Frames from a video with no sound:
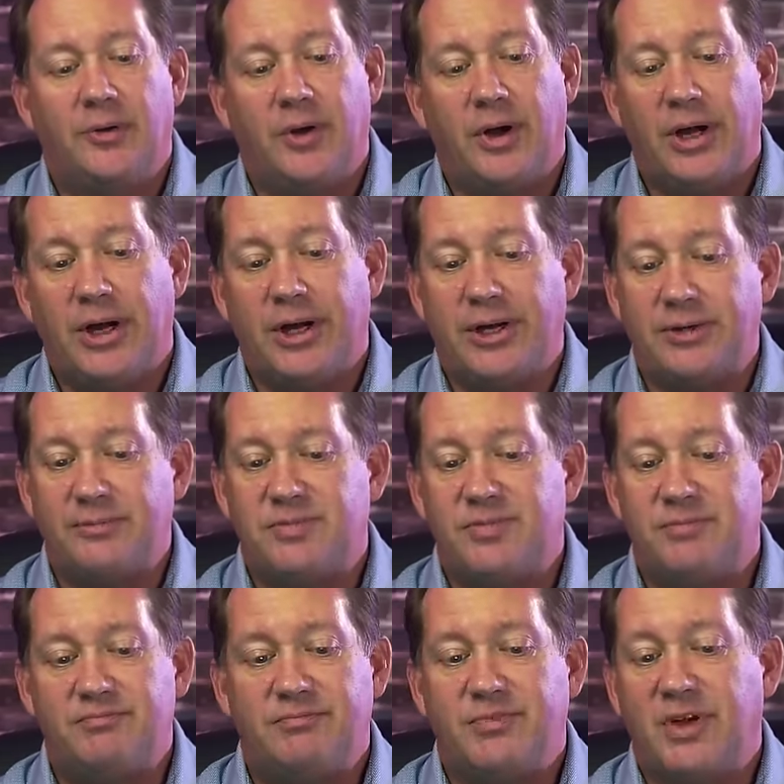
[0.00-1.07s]

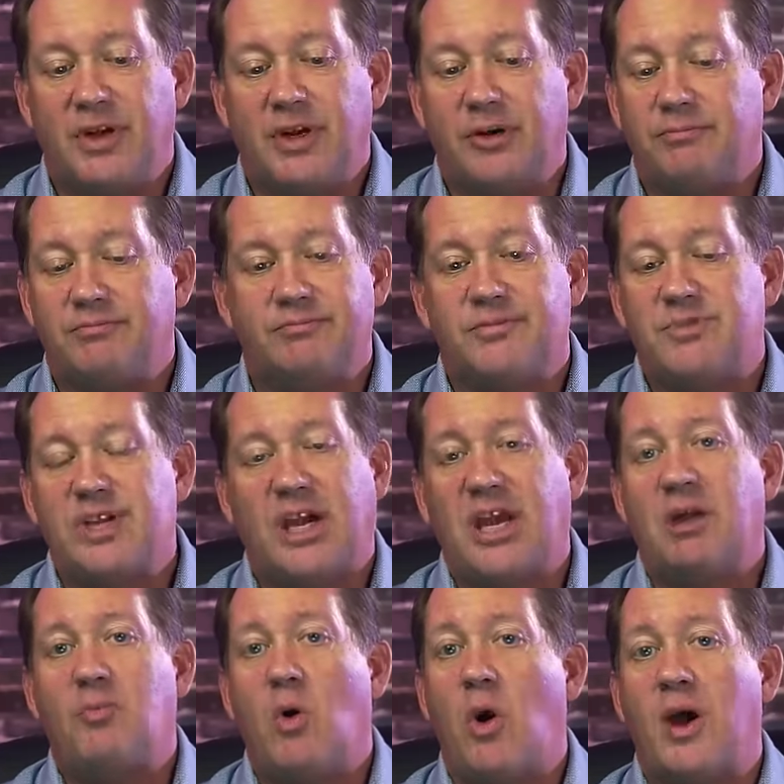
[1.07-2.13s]
you know,
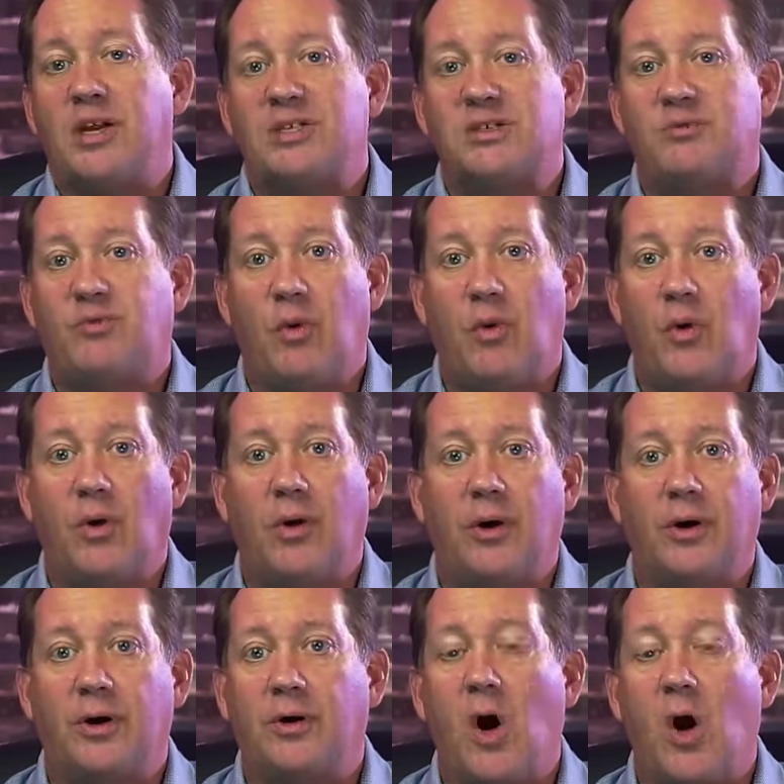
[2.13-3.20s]
ticking points
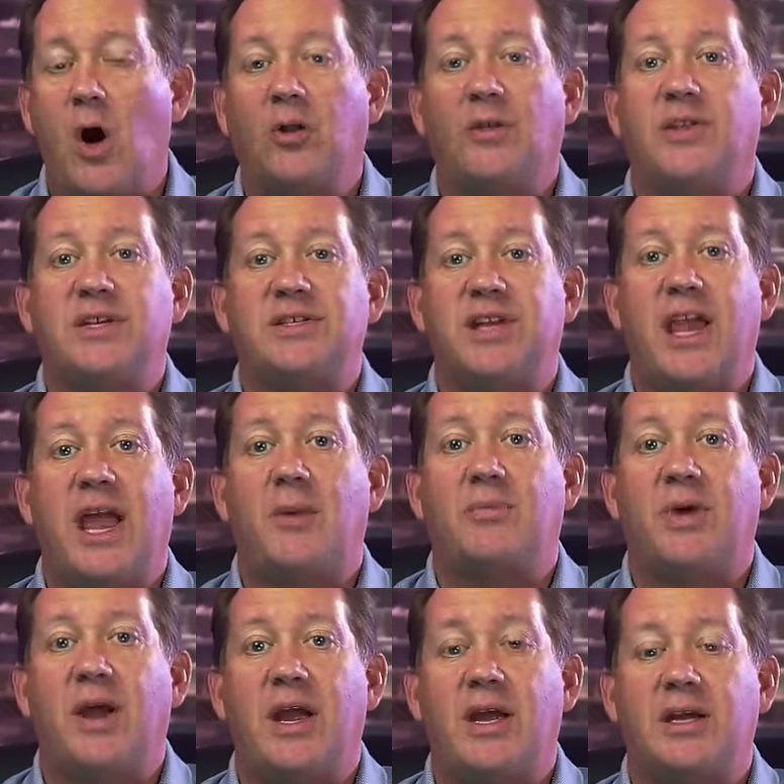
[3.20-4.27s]
for all of these
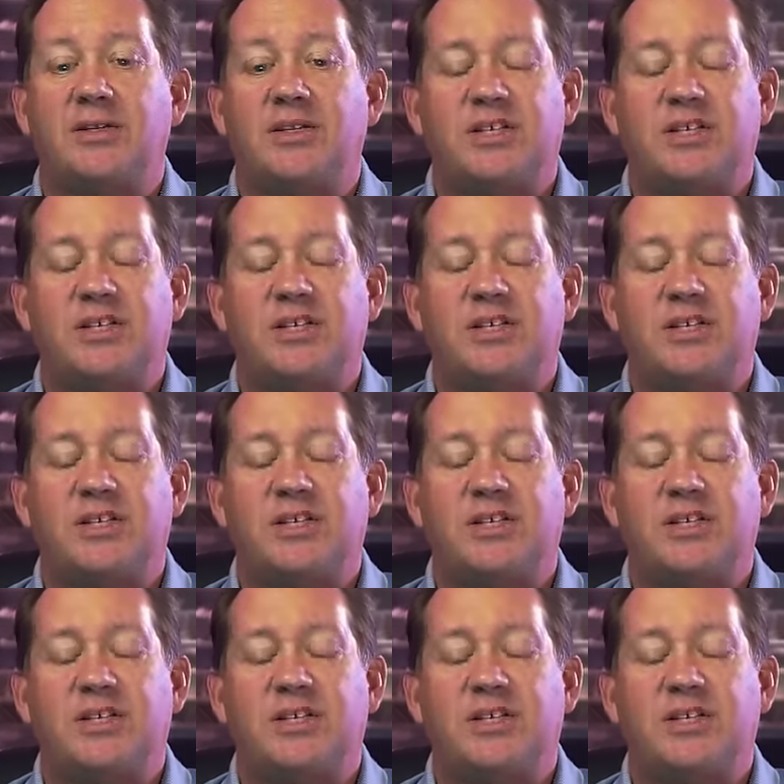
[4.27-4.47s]
campaigns,